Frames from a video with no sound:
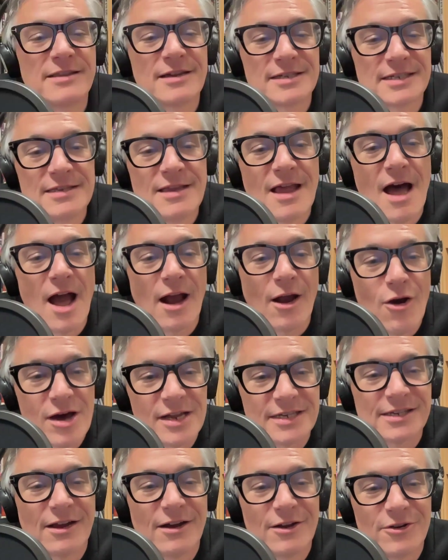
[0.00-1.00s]
does not
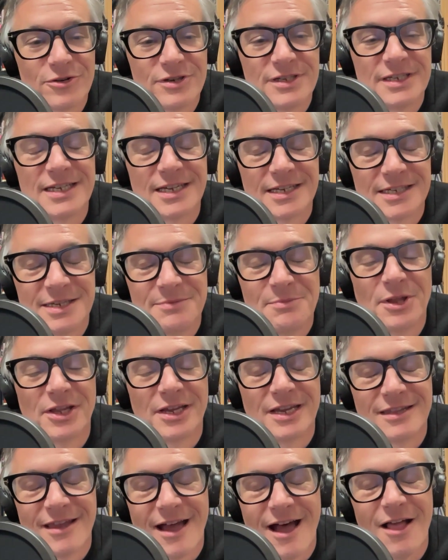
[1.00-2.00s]
cost $160
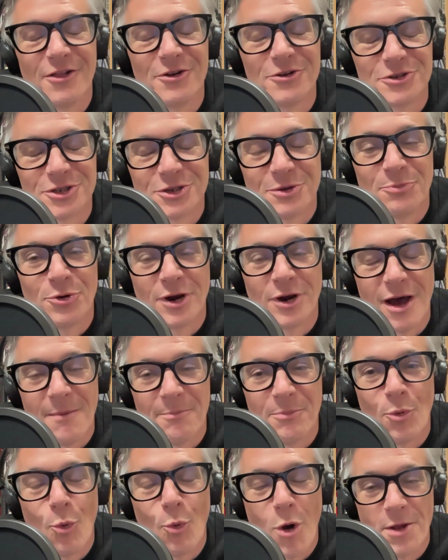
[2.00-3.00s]
million to put
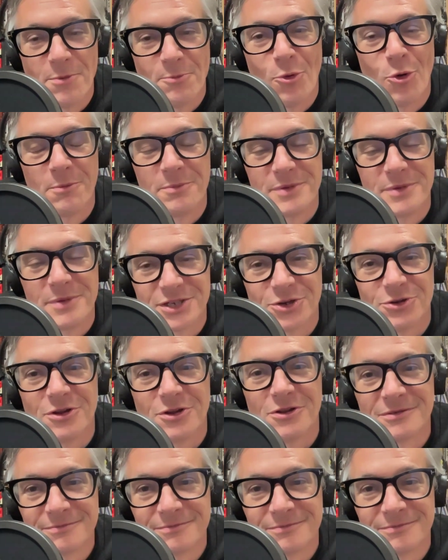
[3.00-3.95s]
up one more missile.